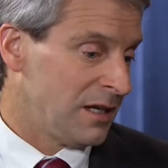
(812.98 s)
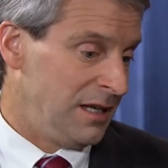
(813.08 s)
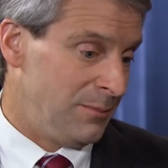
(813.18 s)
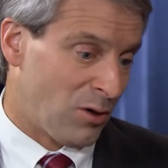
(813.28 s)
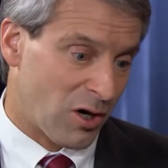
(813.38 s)

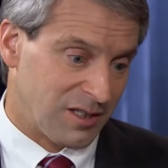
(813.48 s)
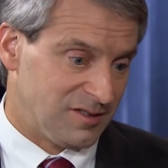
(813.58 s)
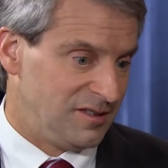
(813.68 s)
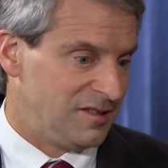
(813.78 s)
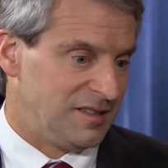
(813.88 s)
in
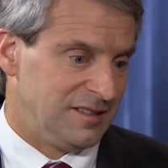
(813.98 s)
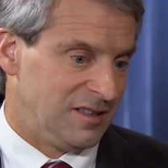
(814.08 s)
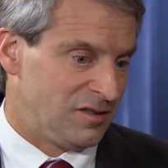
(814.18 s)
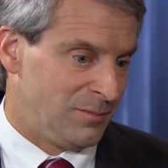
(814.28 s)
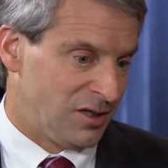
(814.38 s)
Parkinson's disease,
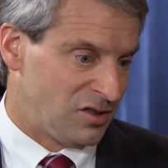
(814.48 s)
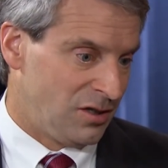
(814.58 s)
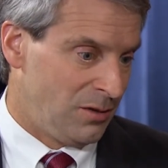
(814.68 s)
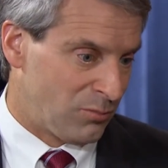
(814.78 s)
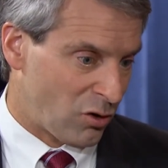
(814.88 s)
it's much
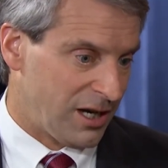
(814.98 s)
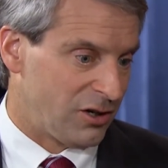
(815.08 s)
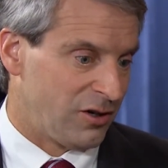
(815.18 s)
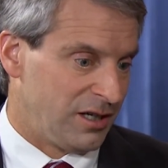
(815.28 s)
brighter